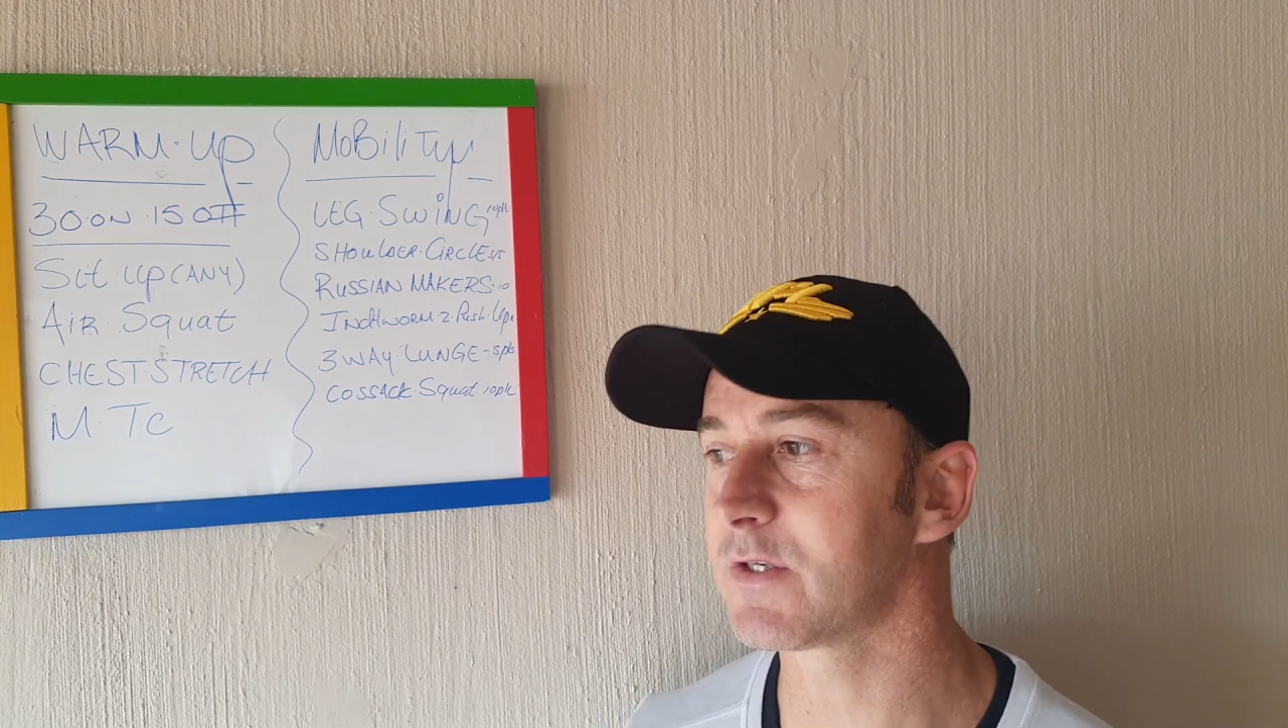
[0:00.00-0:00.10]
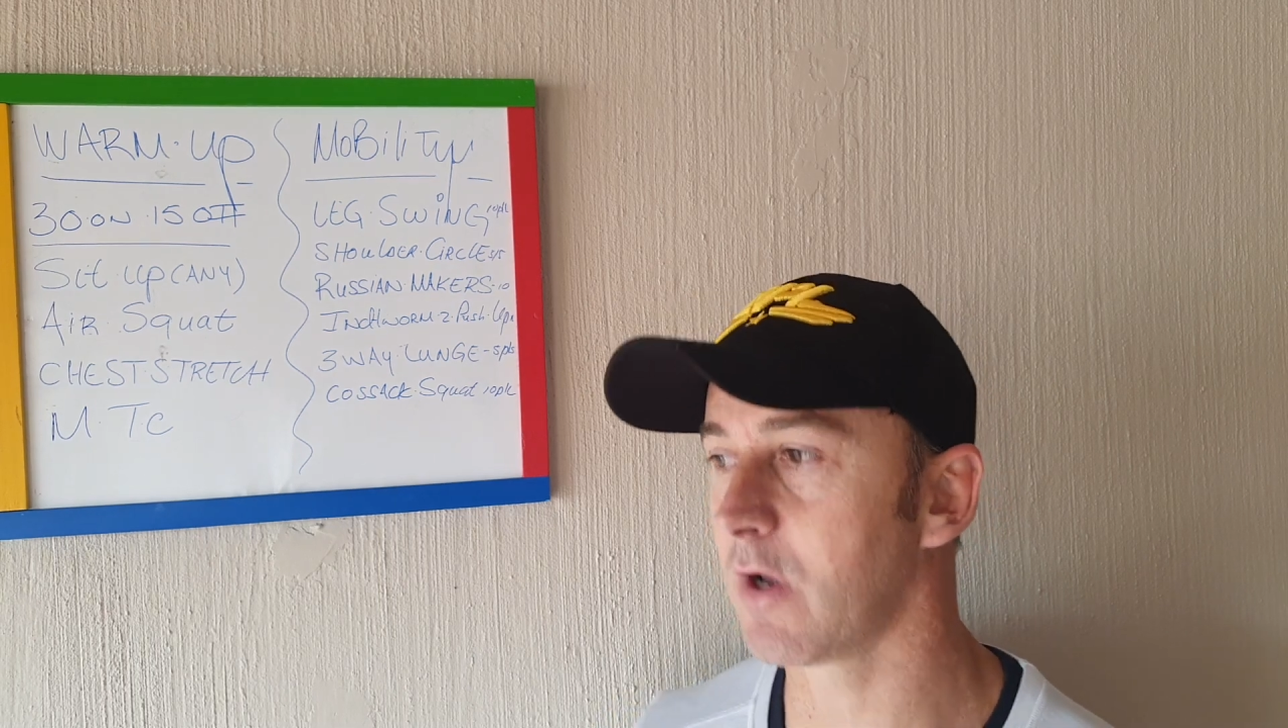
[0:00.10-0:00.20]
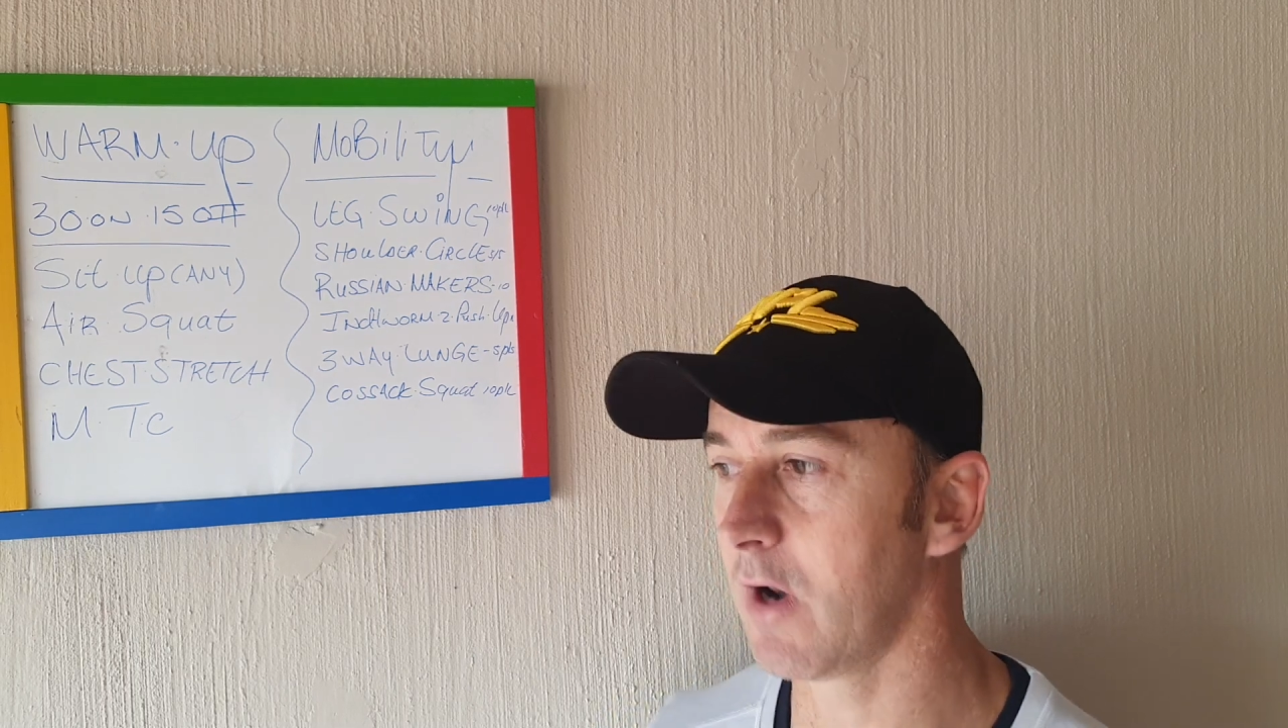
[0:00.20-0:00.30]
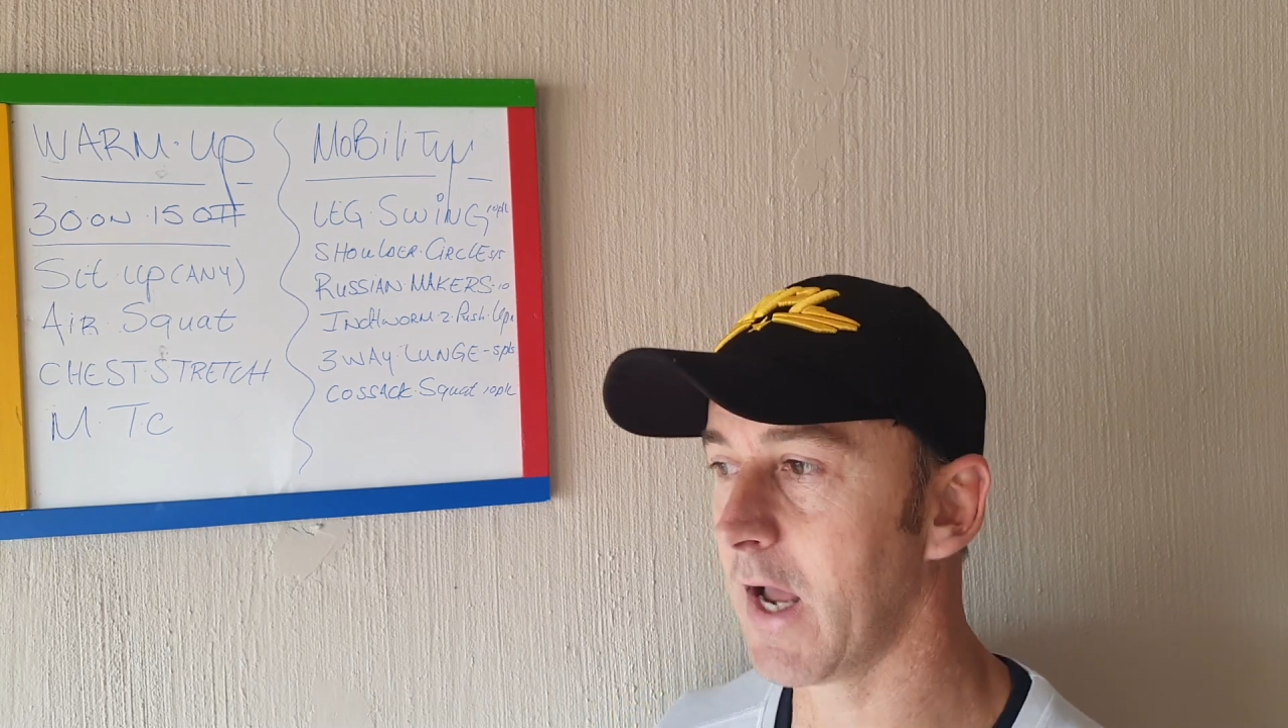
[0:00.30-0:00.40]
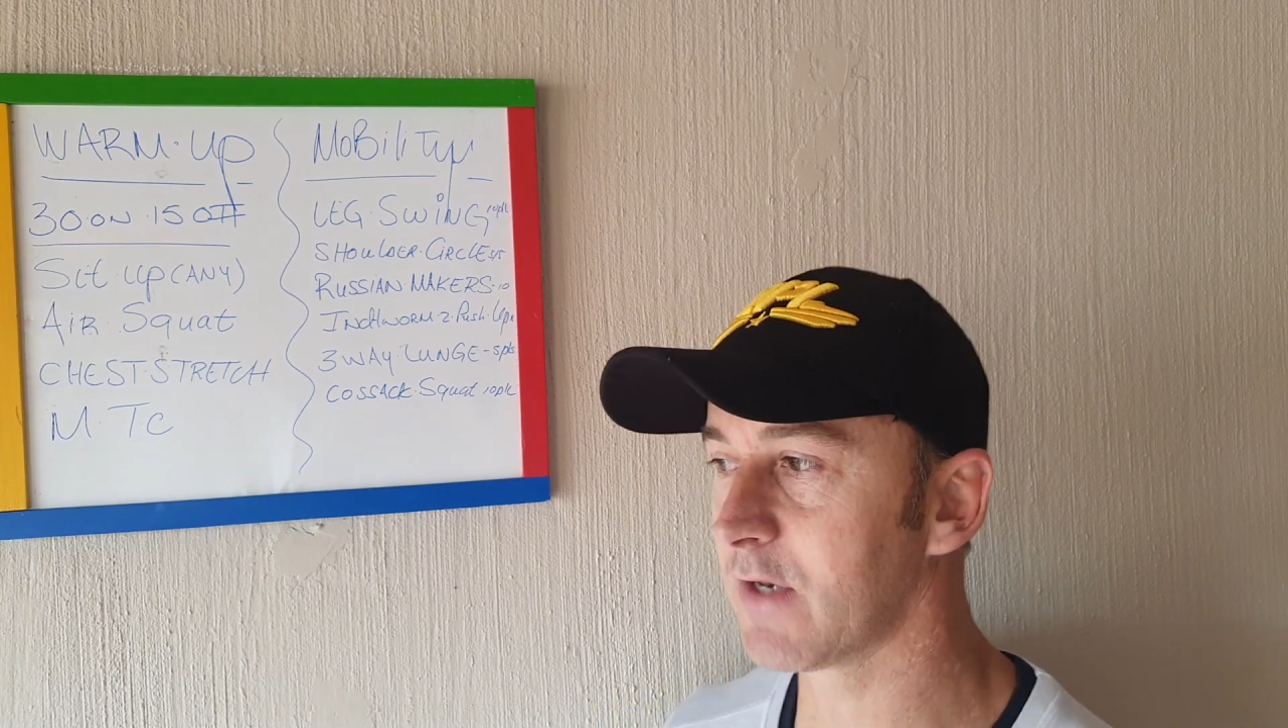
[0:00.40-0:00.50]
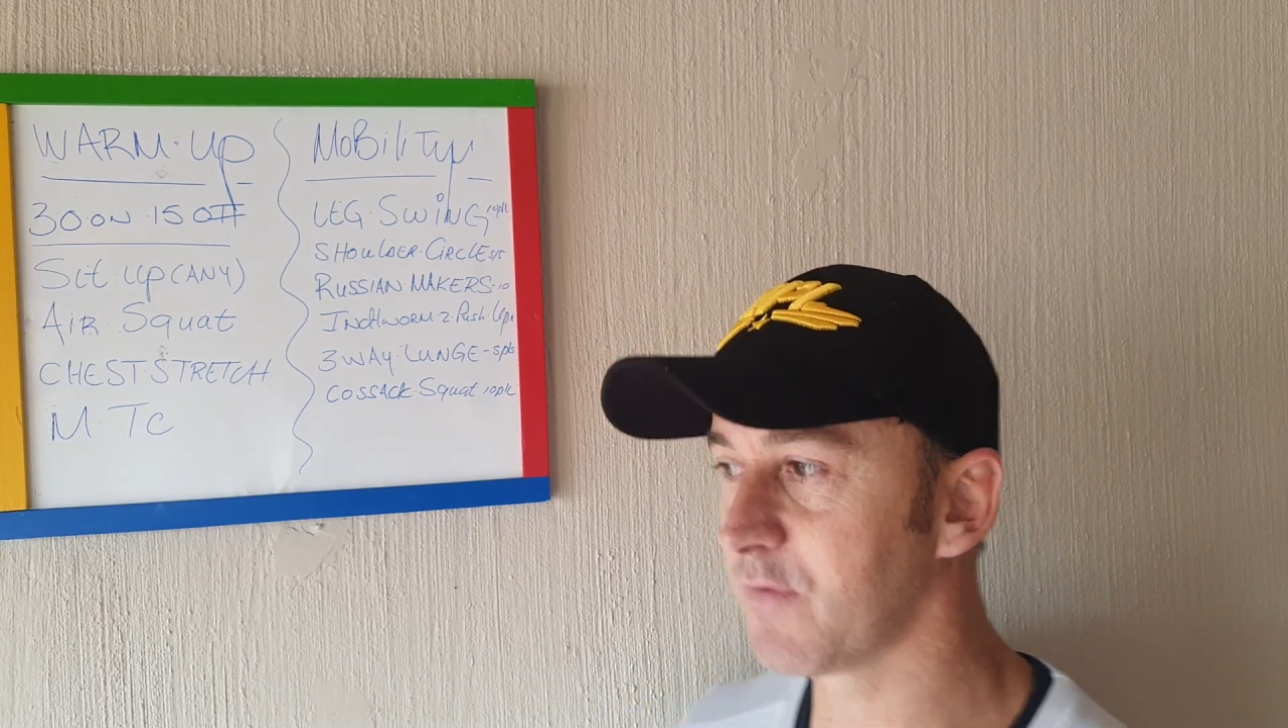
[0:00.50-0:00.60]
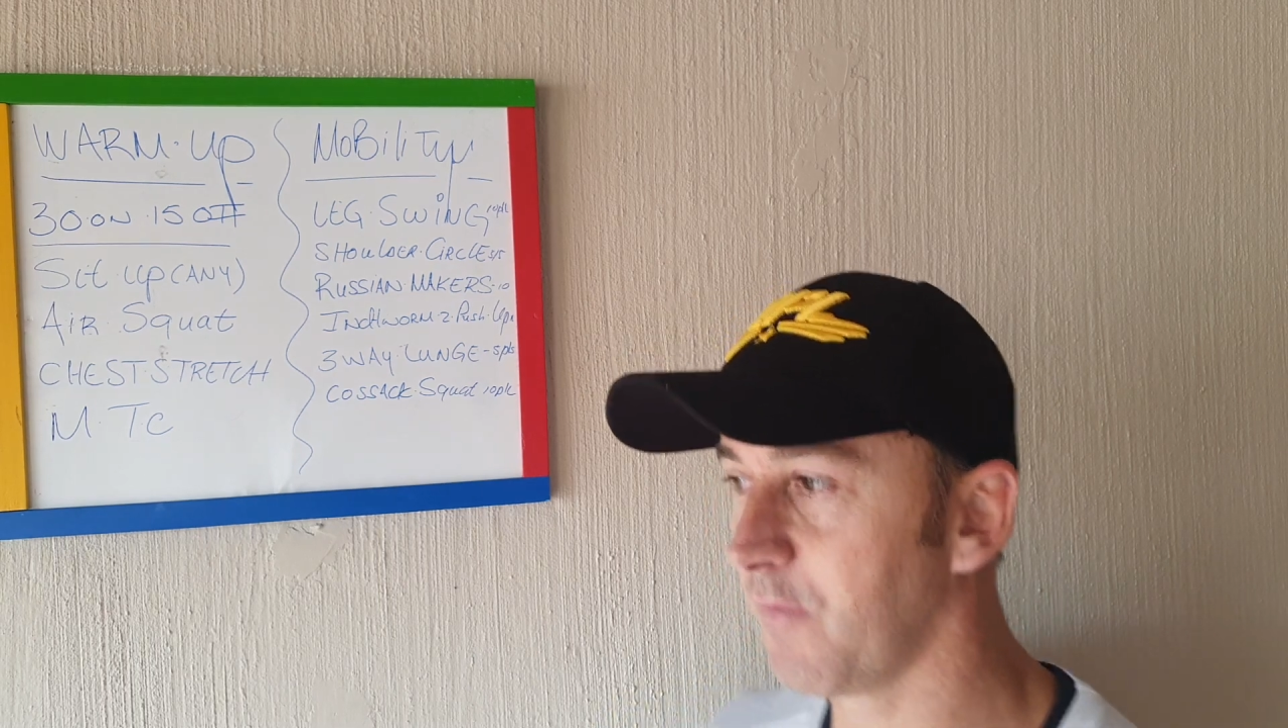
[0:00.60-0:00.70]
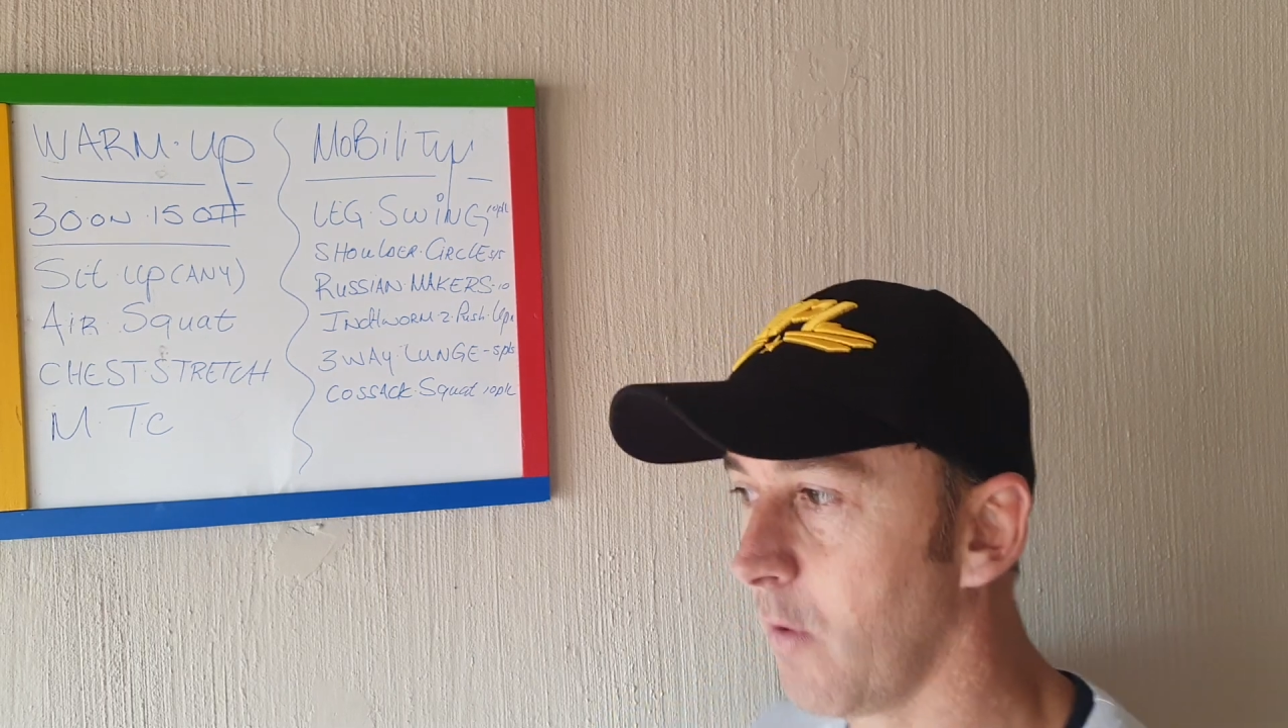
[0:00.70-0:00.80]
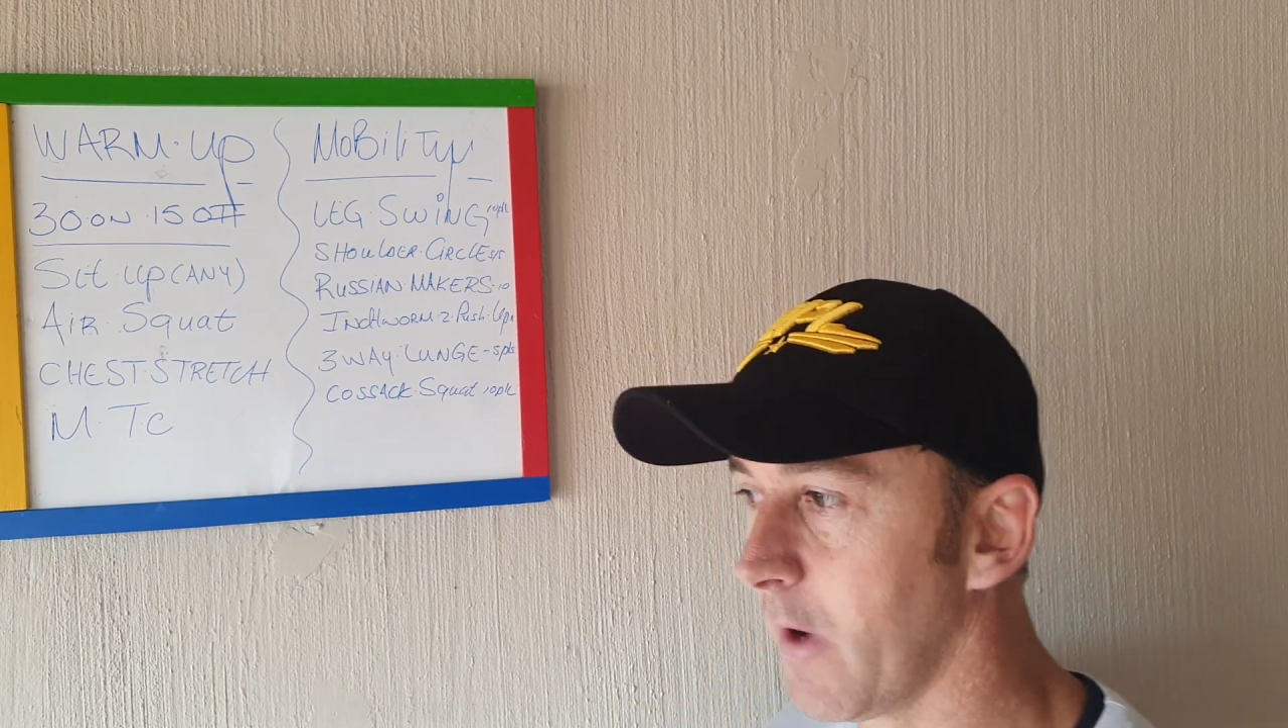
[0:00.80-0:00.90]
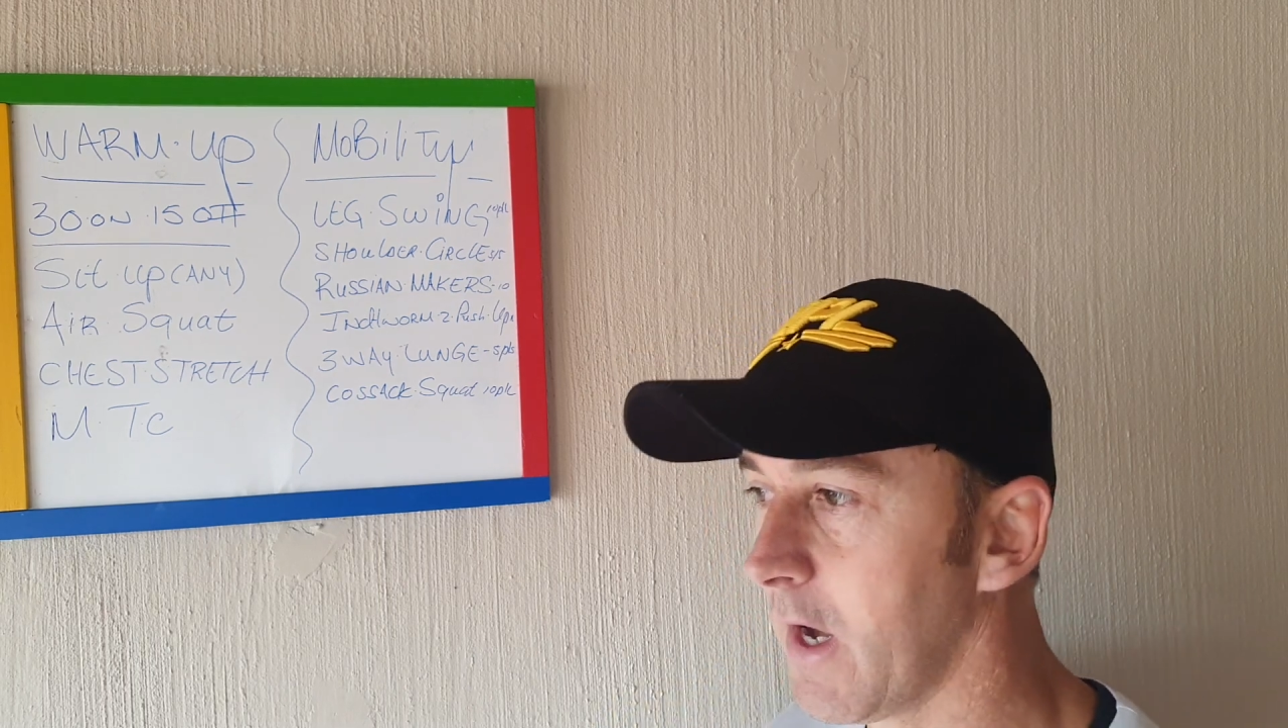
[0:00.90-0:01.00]
so lunge
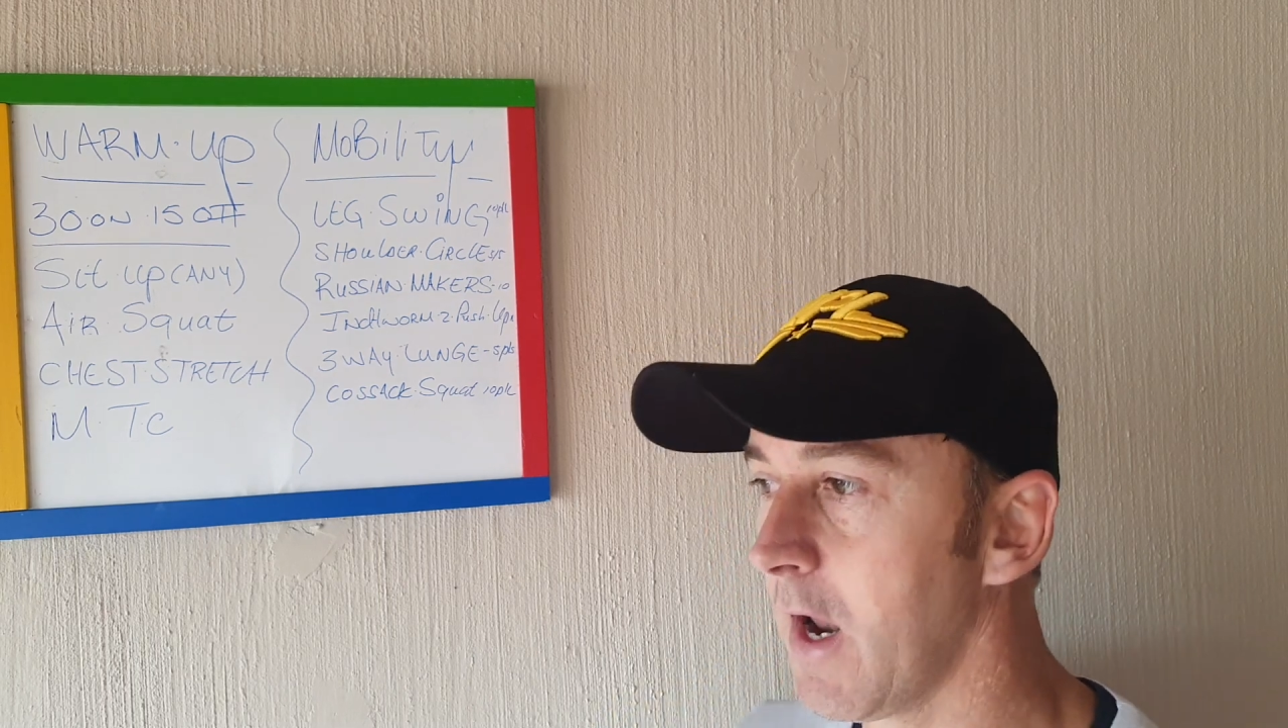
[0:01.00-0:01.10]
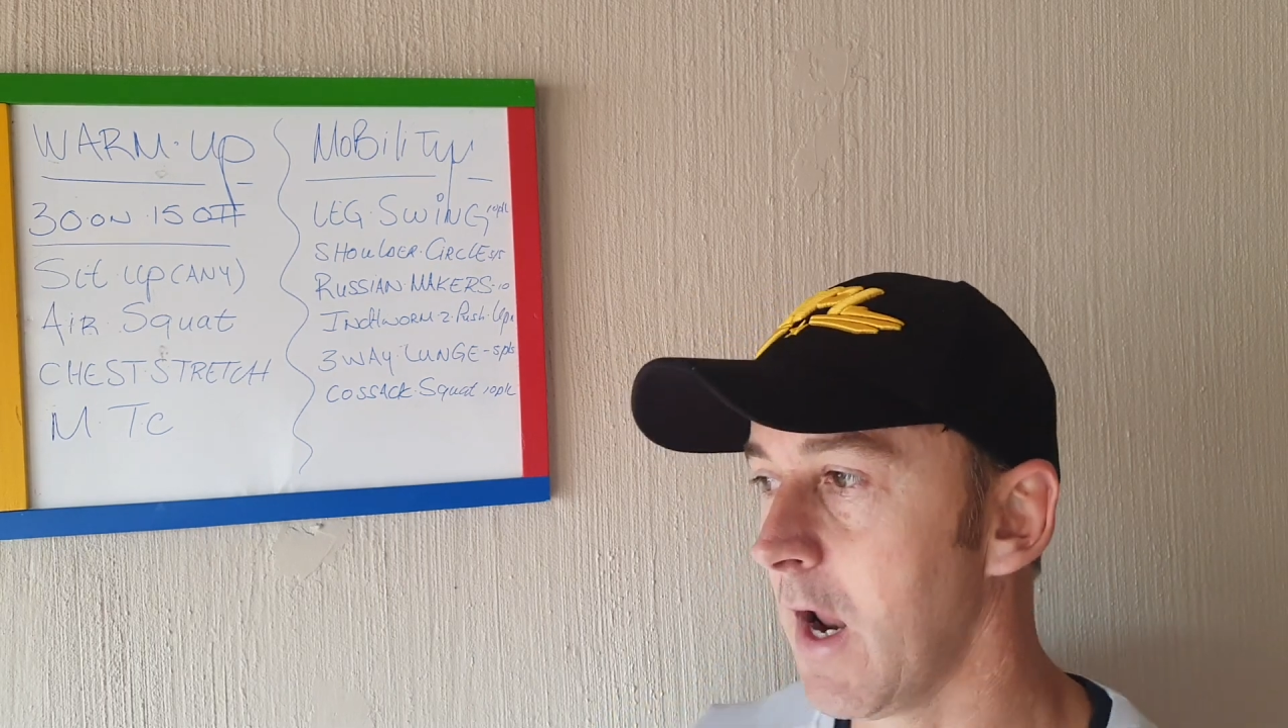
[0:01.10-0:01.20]
forward,